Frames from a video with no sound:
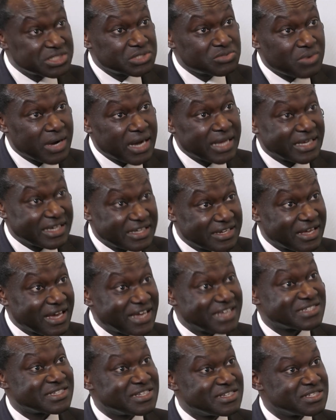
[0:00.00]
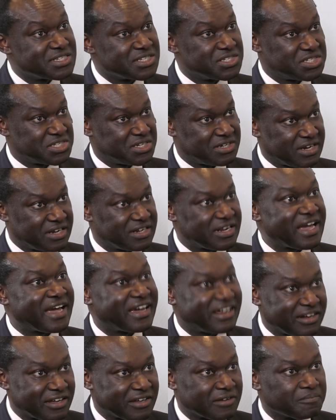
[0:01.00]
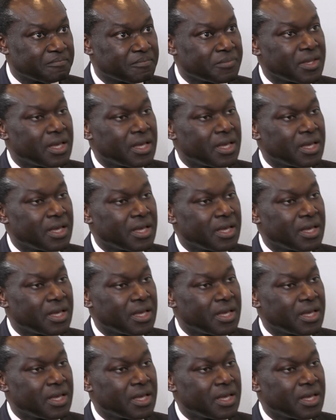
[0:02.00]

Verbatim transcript: is why, in essence, it's a red herring